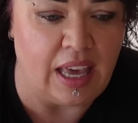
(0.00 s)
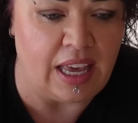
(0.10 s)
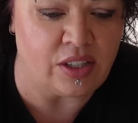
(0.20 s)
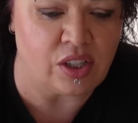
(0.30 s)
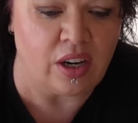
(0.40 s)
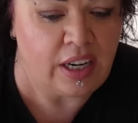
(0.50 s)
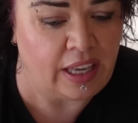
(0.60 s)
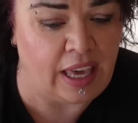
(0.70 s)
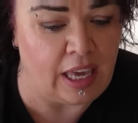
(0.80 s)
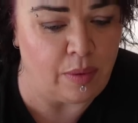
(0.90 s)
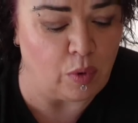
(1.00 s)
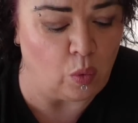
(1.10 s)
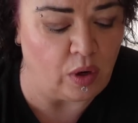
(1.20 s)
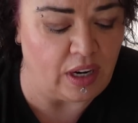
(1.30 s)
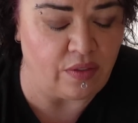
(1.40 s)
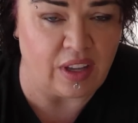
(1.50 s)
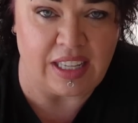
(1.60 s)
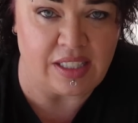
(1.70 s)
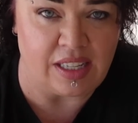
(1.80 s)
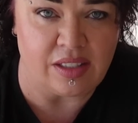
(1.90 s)
it's going to keep whatever
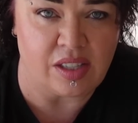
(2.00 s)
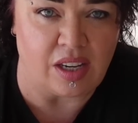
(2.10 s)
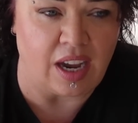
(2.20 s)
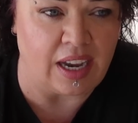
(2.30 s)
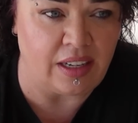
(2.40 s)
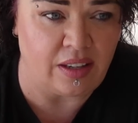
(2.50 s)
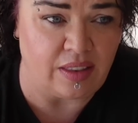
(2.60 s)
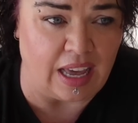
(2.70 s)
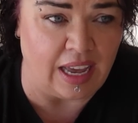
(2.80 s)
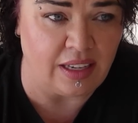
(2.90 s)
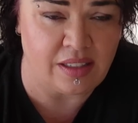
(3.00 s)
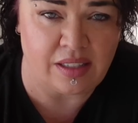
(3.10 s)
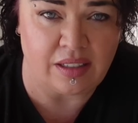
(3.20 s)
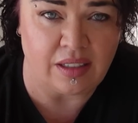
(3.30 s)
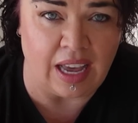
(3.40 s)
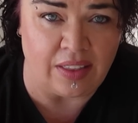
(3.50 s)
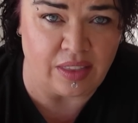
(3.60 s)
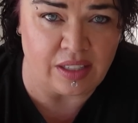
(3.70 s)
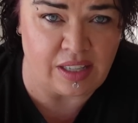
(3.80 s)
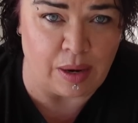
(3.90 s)
is inside that at
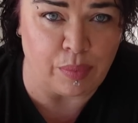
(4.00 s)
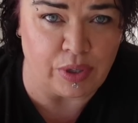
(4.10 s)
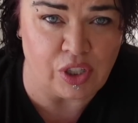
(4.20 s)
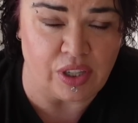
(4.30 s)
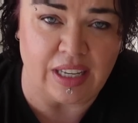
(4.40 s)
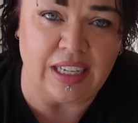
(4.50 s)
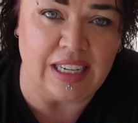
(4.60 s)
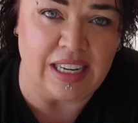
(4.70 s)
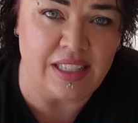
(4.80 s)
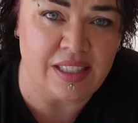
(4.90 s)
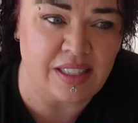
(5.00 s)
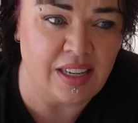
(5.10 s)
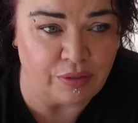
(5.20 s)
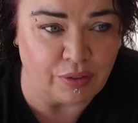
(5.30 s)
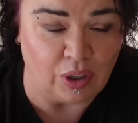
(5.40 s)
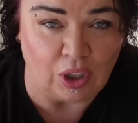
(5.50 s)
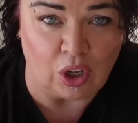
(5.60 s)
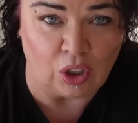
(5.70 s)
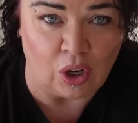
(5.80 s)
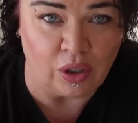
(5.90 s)
the temperature that it is for a
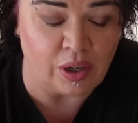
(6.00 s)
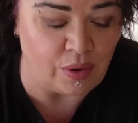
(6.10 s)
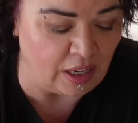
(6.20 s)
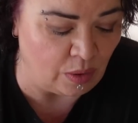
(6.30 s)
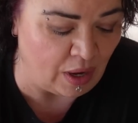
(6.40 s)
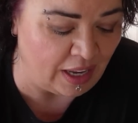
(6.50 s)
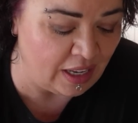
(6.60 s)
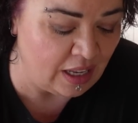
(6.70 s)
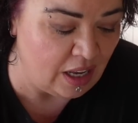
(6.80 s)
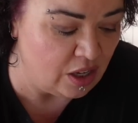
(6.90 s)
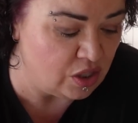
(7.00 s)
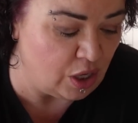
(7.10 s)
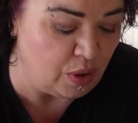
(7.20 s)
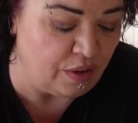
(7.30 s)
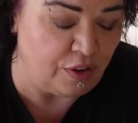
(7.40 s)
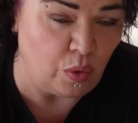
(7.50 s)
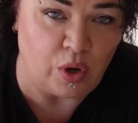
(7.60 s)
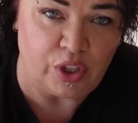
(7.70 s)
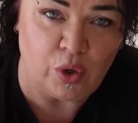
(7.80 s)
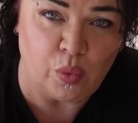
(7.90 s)
lot longer anyway. So if you
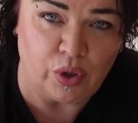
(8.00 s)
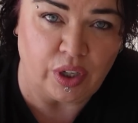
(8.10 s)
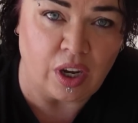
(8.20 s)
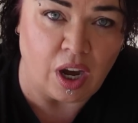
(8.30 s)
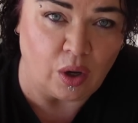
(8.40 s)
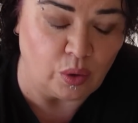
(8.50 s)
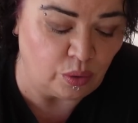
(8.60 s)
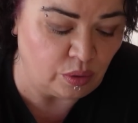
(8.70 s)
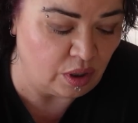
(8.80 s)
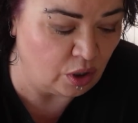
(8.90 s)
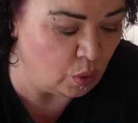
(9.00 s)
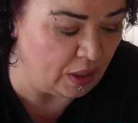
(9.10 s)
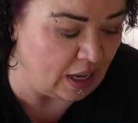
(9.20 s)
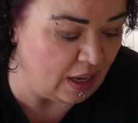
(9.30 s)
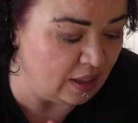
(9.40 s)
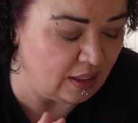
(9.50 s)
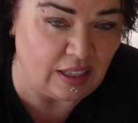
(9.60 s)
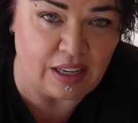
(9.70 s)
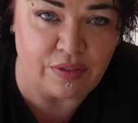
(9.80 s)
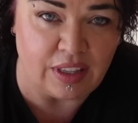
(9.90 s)
want your water cold quicker,
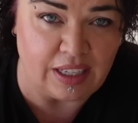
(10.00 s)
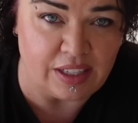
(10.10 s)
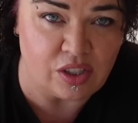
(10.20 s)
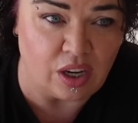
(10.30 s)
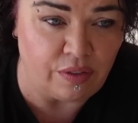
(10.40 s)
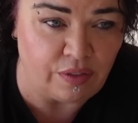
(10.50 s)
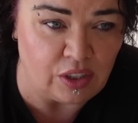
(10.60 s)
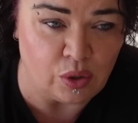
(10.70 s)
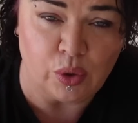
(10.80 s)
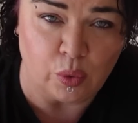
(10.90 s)
leave the lids off until the